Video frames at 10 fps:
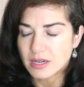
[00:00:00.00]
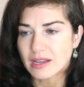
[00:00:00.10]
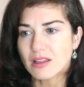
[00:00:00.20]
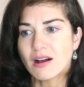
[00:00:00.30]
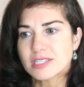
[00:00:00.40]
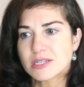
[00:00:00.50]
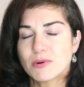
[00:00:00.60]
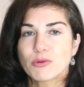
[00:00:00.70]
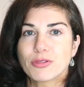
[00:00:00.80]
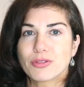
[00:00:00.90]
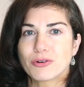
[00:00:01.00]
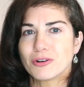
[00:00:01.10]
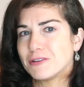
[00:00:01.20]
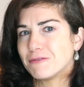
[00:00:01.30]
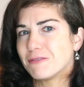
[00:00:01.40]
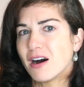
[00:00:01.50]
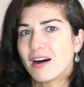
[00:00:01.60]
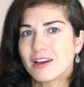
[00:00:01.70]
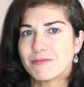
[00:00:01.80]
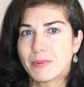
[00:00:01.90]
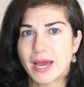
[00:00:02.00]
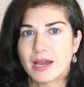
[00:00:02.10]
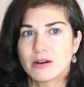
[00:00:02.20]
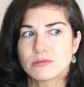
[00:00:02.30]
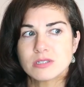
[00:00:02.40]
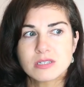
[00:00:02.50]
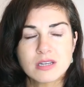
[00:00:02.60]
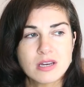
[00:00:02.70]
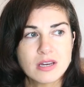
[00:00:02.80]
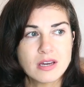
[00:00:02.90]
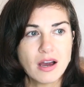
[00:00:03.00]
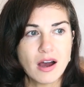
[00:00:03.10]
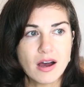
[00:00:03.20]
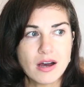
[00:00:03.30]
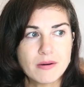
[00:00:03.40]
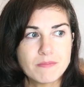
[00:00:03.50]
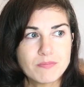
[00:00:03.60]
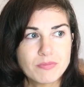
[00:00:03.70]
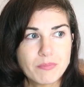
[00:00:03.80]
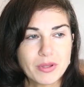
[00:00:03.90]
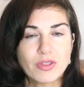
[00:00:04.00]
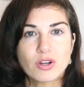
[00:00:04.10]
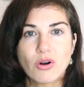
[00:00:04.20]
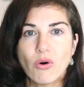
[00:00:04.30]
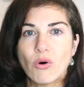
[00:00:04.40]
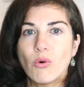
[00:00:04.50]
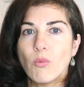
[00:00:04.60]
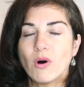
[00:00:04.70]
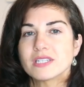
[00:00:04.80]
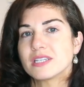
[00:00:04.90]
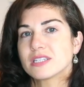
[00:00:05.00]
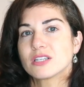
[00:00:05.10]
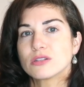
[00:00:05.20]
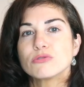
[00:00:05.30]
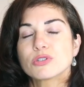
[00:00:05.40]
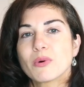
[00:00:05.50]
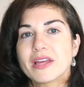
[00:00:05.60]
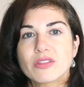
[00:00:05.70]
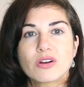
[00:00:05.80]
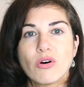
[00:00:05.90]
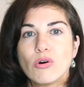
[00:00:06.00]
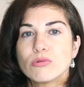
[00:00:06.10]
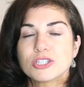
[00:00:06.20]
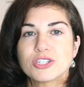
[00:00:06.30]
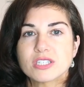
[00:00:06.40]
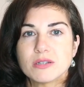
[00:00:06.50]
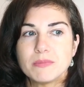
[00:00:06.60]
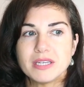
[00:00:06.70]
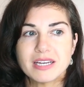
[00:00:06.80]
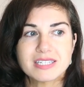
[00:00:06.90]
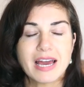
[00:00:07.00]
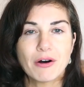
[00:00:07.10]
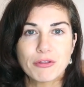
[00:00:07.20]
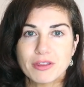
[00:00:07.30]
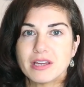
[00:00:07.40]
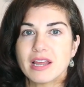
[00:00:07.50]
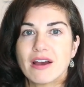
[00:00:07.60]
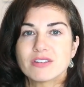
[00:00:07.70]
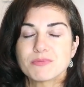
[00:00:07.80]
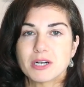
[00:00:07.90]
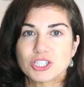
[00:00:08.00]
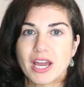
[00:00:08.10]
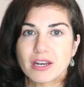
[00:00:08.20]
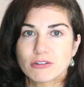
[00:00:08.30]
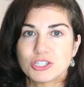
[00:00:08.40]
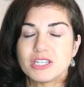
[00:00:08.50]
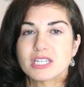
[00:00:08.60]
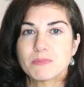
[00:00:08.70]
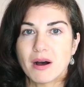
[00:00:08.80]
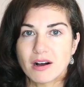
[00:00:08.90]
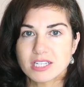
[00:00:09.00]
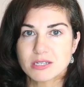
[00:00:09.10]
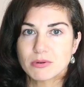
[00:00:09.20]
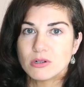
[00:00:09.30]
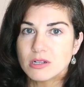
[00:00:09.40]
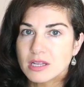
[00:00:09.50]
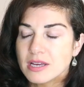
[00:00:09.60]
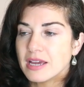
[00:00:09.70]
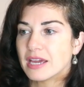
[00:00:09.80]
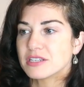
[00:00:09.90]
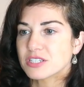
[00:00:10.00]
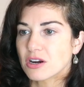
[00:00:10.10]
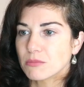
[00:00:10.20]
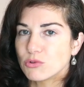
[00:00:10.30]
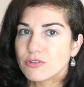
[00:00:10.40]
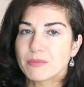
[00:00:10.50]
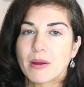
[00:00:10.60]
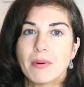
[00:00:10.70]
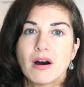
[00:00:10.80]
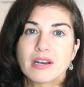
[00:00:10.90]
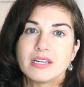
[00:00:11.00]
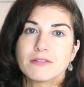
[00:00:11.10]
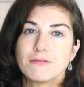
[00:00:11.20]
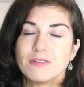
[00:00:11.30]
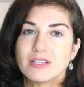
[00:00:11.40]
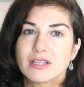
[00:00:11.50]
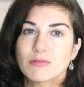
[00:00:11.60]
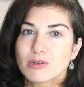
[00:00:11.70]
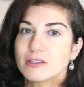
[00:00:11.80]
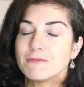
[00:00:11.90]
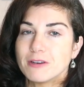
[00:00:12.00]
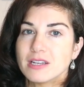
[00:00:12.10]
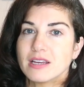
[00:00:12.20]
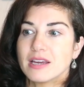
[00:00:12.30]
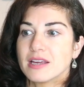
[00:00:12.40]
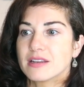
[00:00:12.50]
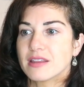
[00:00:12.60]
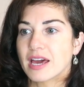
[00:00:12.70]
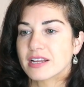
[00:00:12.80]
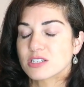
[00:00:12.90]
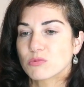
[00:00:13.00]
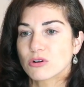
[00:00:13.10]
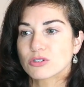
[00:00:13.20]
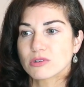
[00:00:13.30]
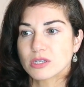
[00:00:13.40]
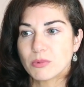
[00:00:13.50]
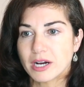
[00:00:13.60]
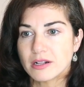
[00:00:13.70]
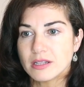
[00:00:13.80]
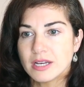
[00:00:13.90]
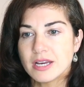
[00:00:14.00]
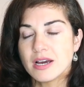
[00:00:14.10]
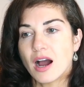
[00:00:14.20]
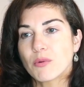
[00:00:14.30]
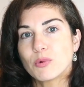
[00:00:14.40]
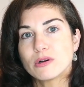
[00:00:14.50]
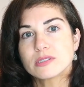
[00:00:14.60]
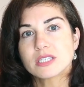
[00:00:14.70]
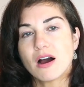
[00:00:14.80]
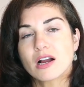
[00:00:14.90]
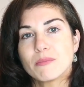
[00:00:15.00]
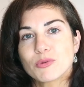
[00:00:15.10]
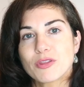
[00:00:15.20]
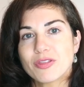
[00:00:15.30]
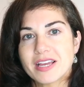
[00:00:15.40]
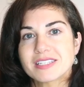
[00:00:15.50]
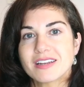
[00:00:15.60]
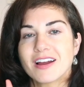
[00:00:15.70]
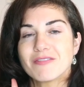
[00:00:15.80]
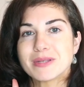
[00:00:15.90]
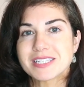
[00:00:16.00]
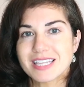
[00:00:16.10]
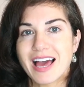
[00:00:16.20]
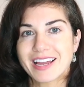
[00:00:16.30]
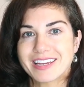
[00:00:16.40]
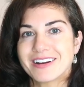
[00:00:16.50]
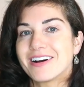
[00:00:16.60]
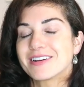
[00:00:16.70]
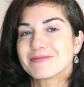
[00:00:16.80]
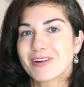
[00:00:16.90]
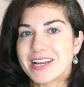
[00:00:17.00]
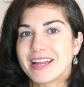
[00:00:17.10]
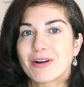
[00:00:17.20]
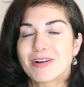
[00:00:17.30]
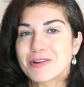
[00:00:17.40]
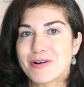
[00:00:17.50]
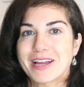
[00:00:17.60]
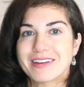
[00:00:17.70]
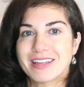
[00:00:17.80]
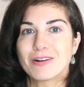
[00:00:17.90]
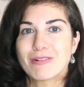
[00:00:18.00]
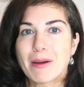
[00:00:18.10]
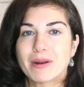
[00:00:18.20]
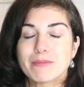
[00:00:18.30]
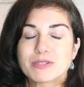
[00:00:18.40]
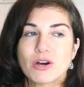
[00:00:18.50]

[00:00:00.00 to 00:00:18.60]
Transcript: I lost about 35 pounds. Um, but the goal wasn't to lose weight. The goal was just to be as healthy and have as much energy as possible and to start moving my body and feeling really fit. And that has worked really well. I will talk about the things that I've been slacking on right now, right quick, and then I'll wrap it up.